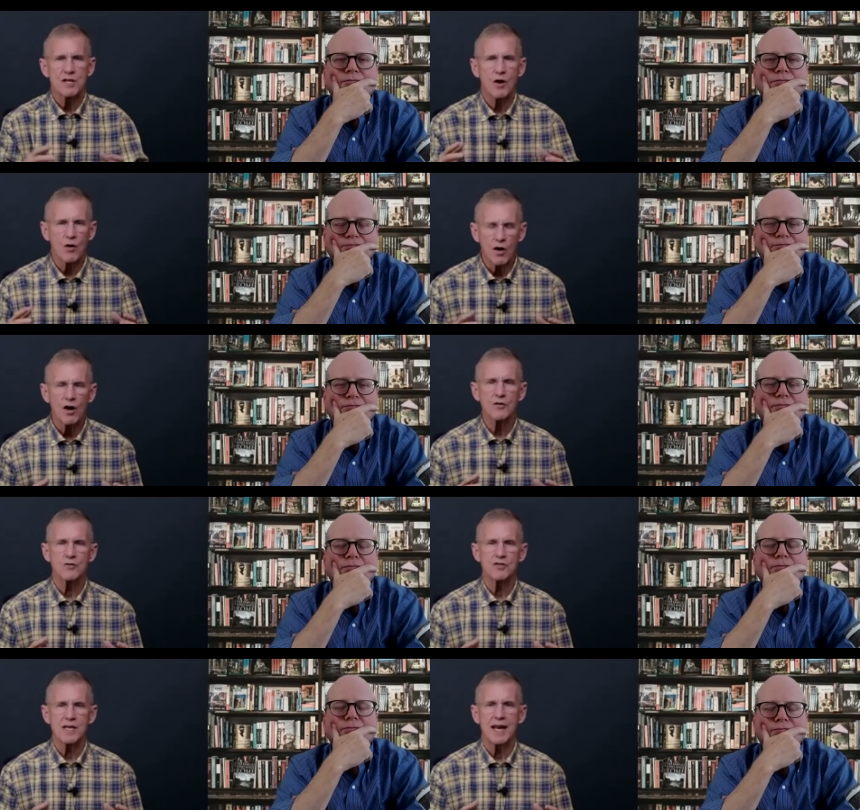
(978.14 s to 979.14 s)
Speaker 1: and our
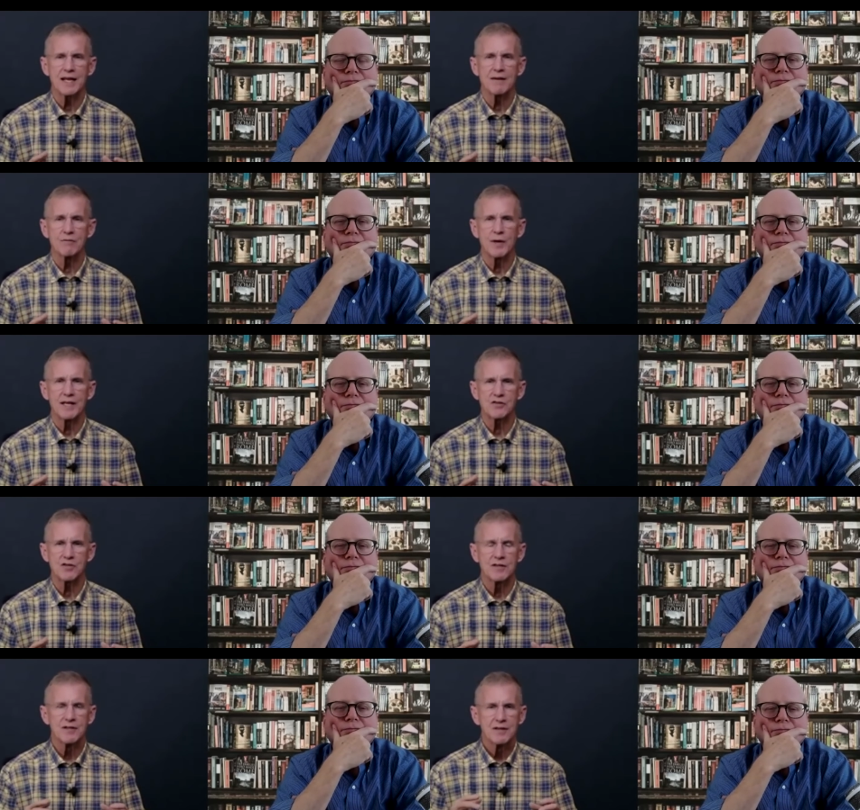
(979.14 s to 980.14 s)
understanding of
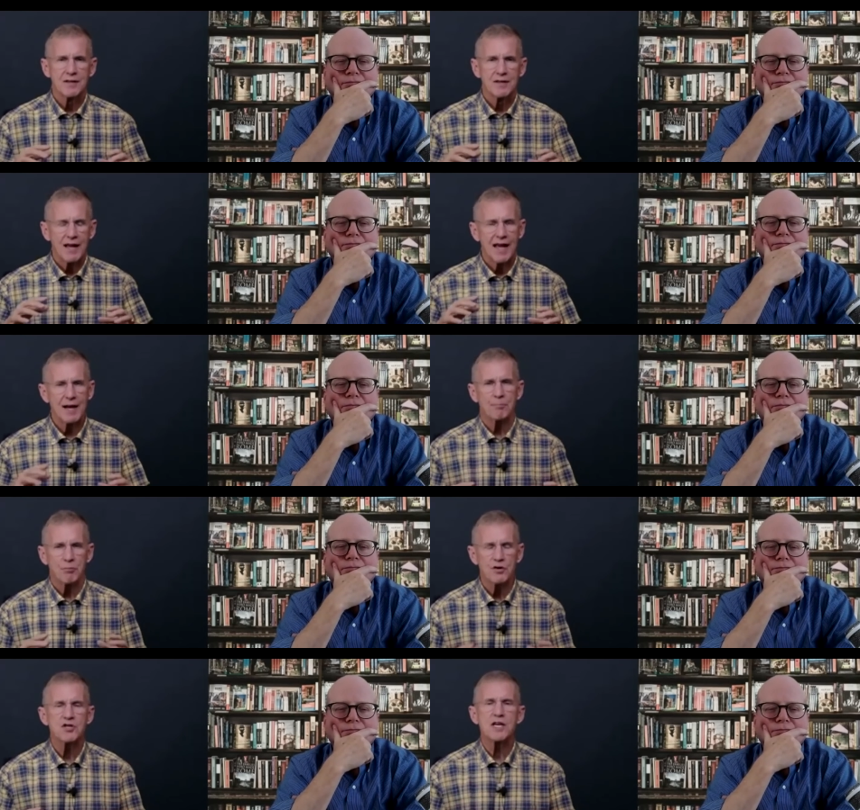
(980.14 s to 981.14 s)
risk an
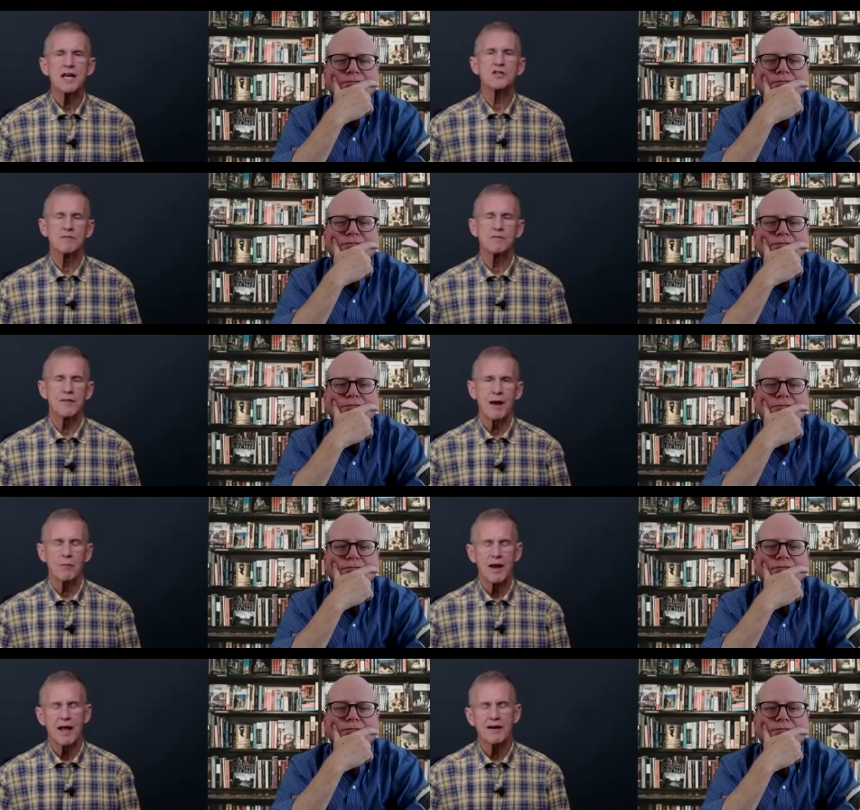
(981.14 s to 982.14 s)
appreciation for that
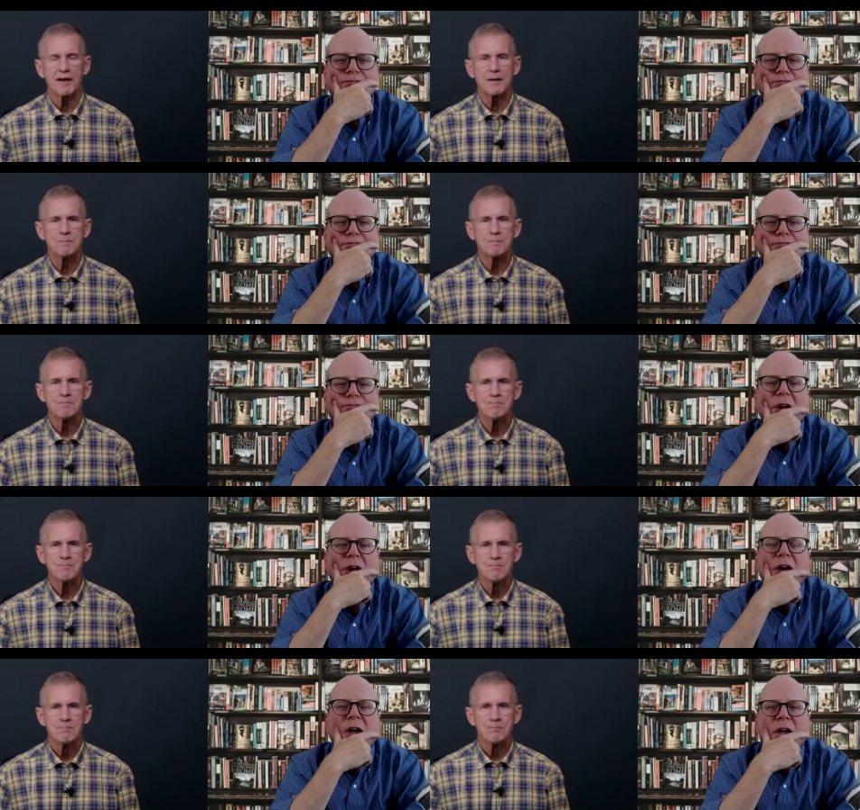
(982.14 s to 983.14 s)
reality.
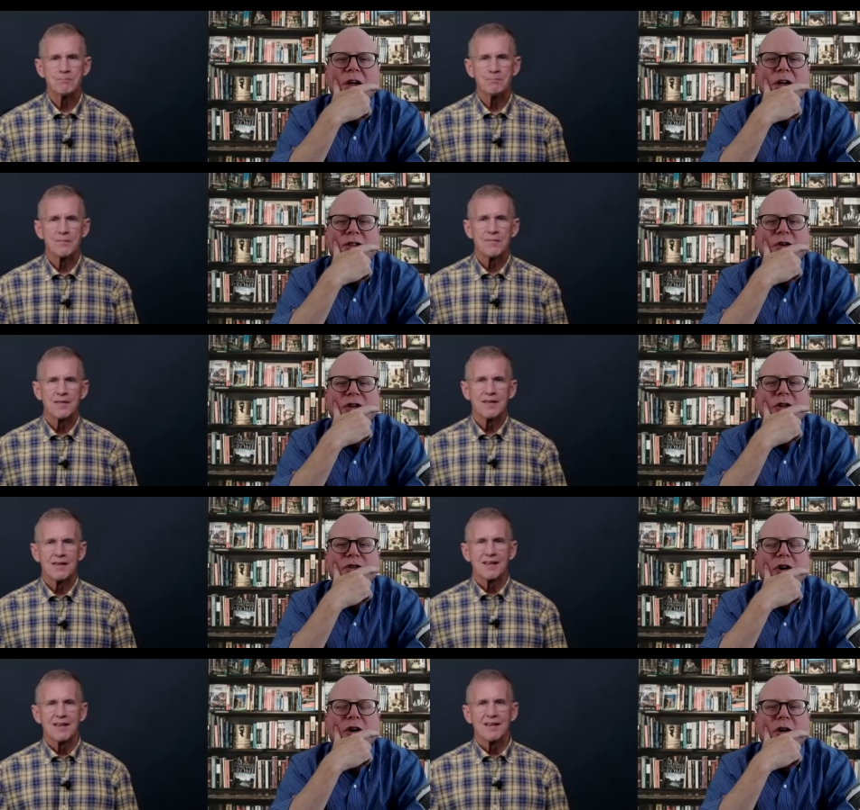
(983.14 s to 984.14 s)
Speaker 2: So you
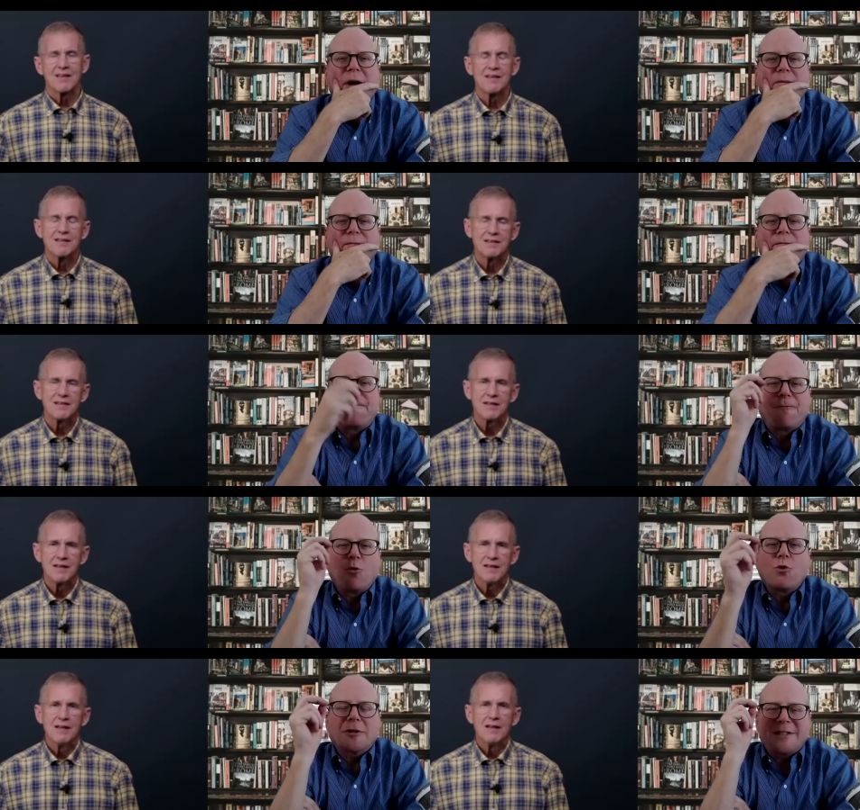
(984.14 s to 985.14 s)
talk about
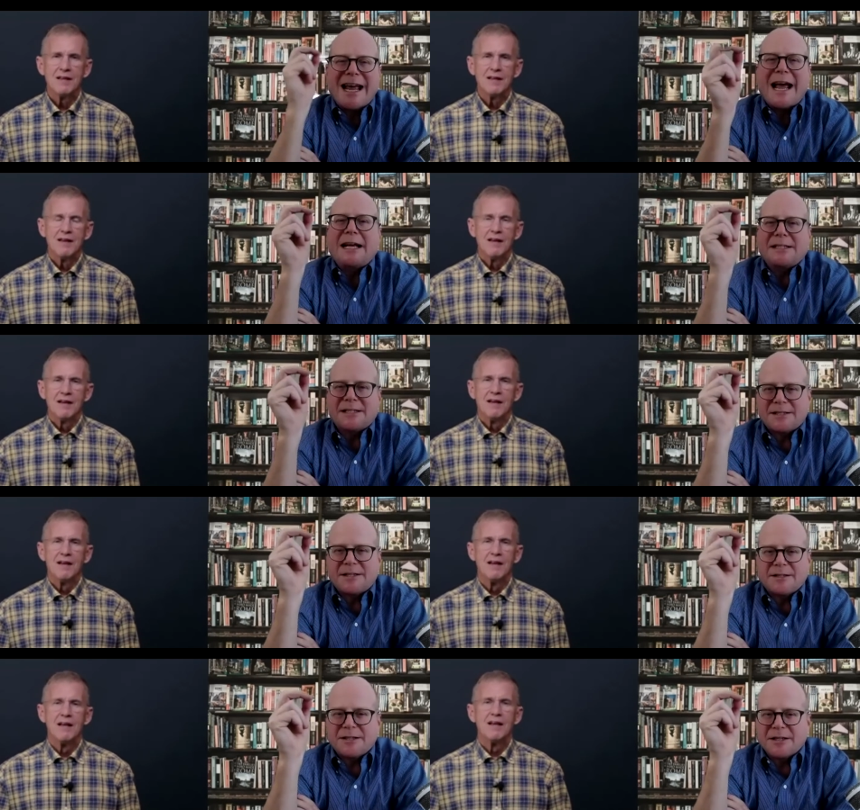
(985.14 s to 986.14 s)
four
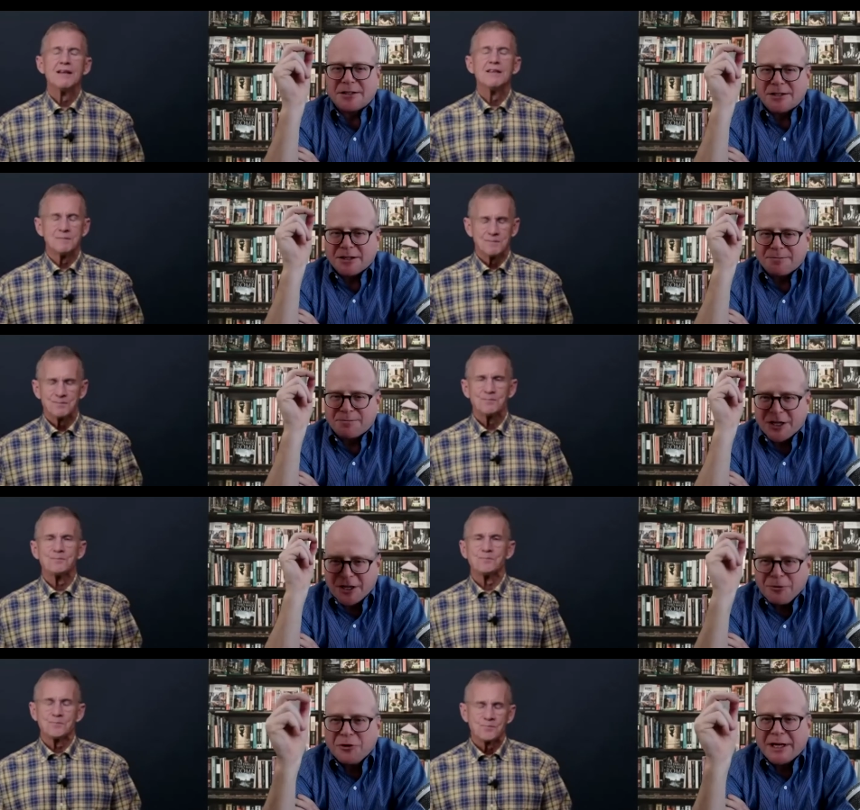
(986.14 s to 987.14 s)
tests to, to
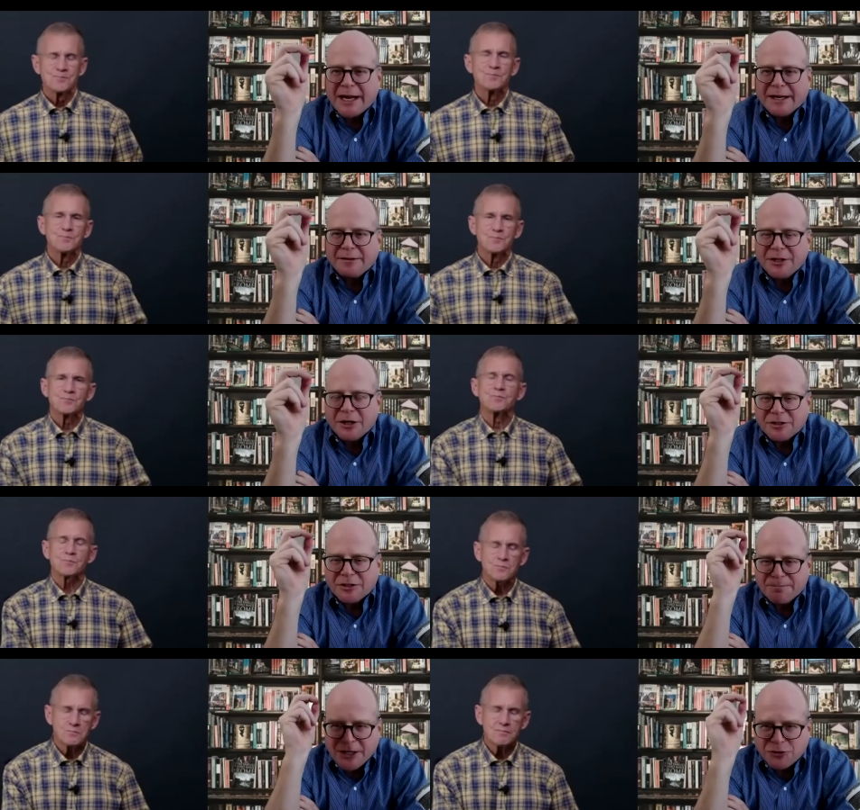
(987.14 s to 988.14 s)
communicate, you know,
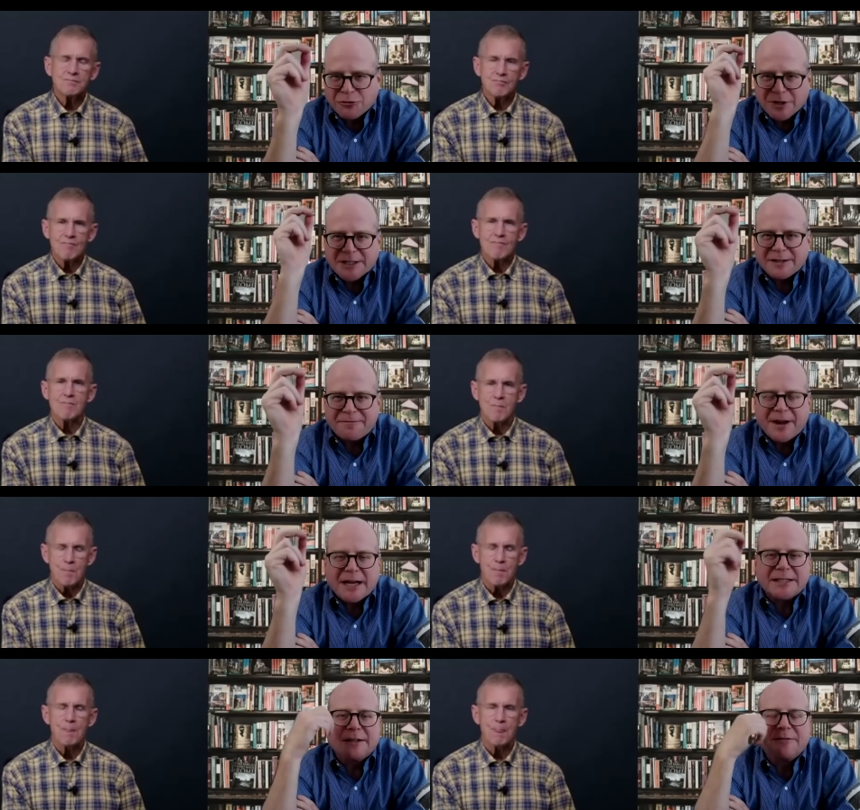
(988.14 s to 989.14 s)
to make sure that it's
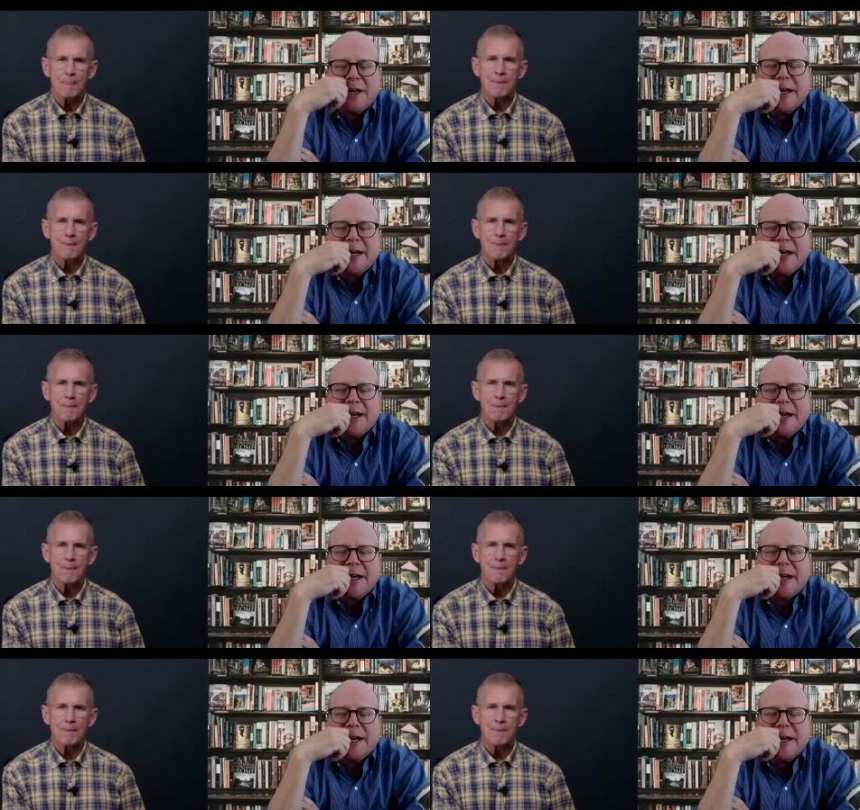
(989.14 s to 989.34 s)
effective.